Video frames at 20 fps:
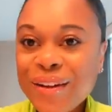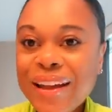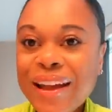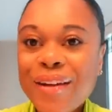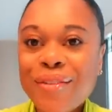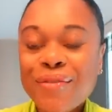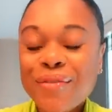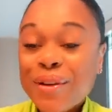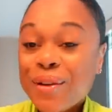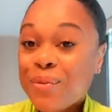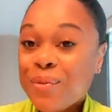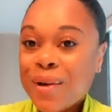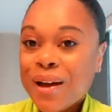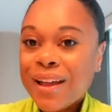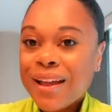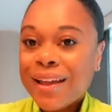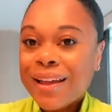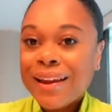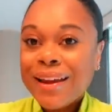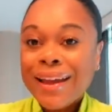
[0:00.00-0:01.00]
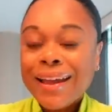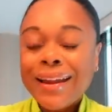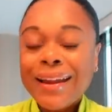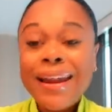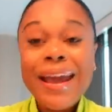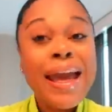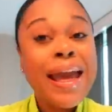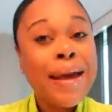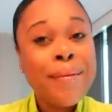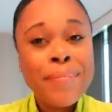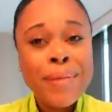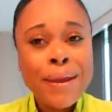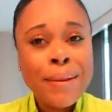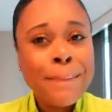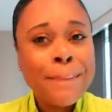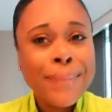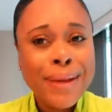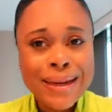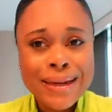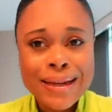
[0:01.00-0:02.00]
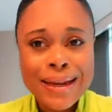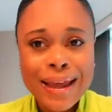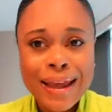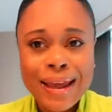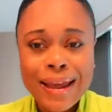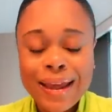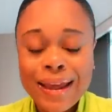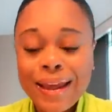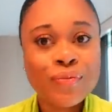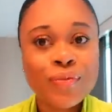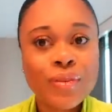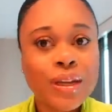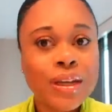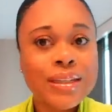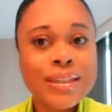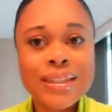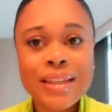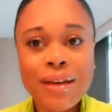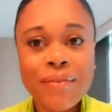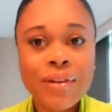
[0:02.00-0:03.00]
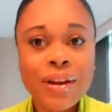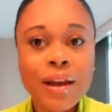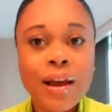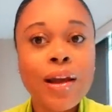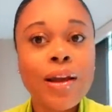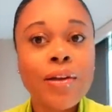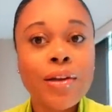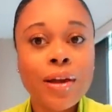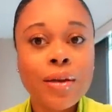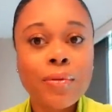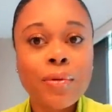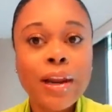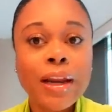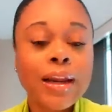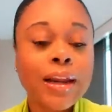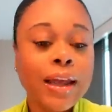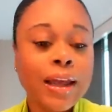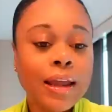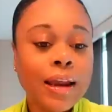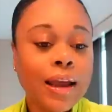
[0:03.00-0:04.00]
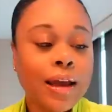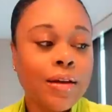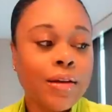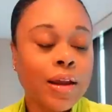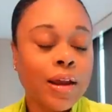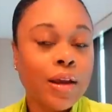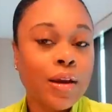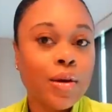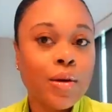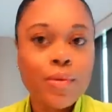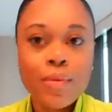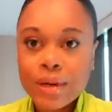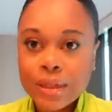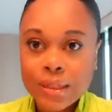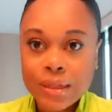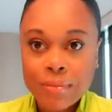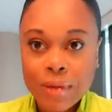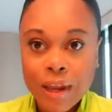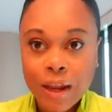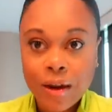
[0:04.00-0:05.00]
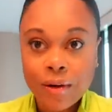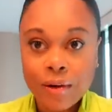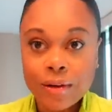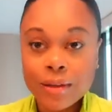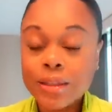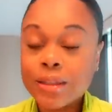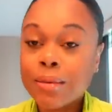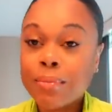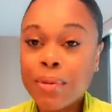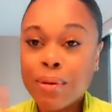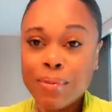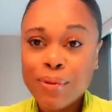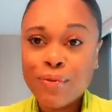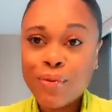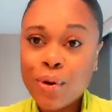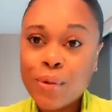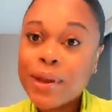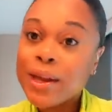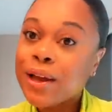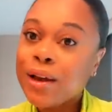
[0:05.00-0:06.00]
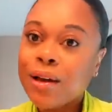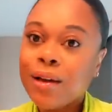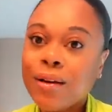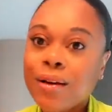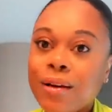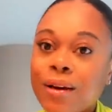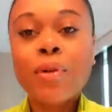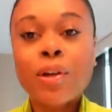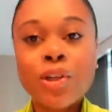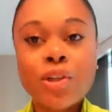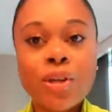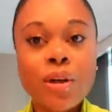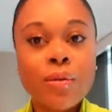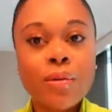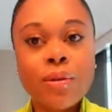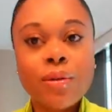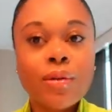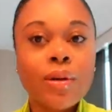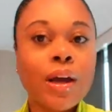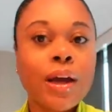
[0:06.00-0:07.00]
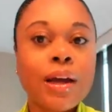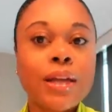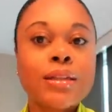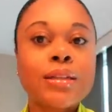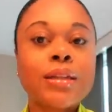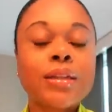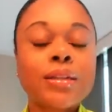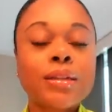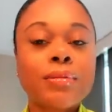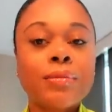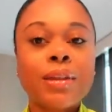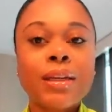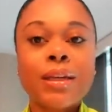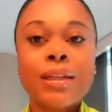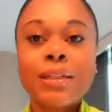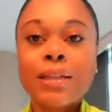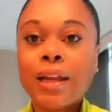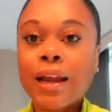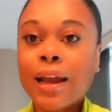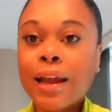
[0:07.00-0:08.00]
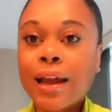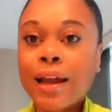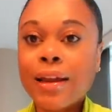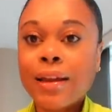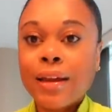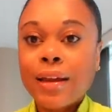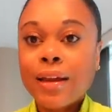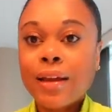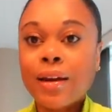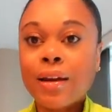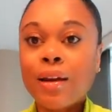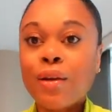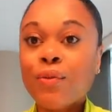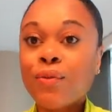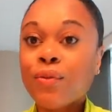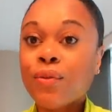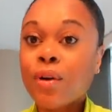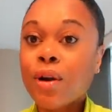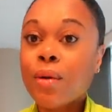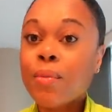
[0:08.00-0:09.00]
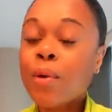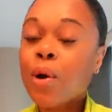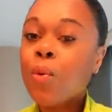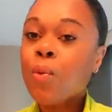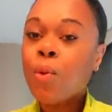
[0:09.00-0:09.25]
everyone, and happy Monday. Seth and I are getting ready to head out and run some errands. But before we go, I want to share with you guys some things that I got in from